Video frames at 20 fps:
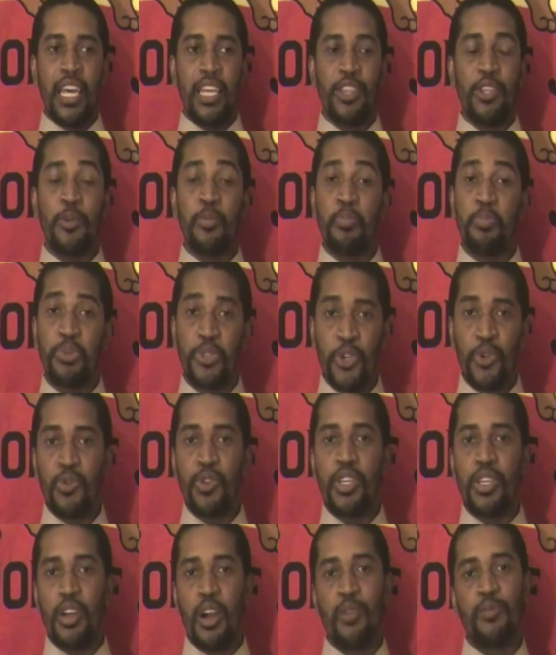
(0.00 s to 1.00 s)
the
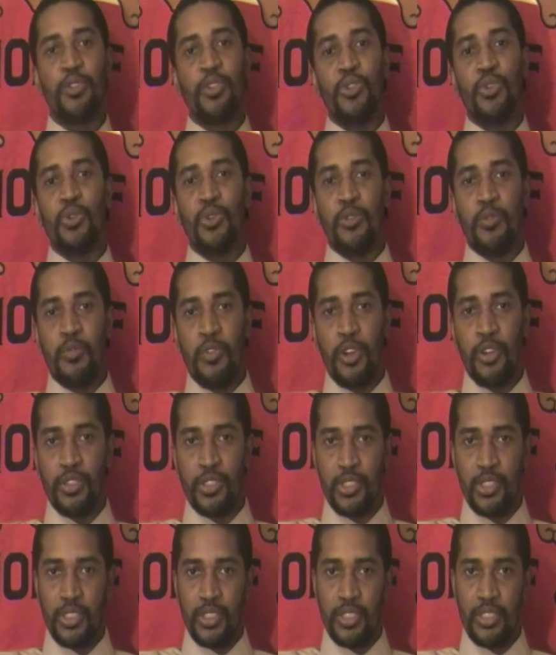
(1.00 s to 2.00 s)
beauty of the
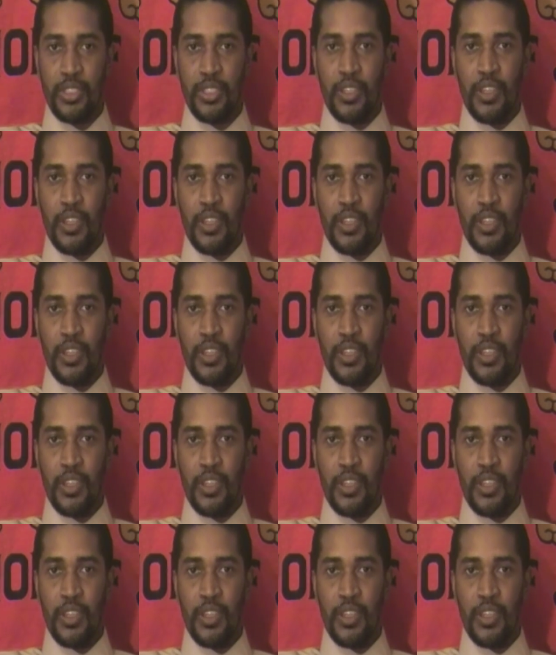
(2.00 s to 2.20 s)
universe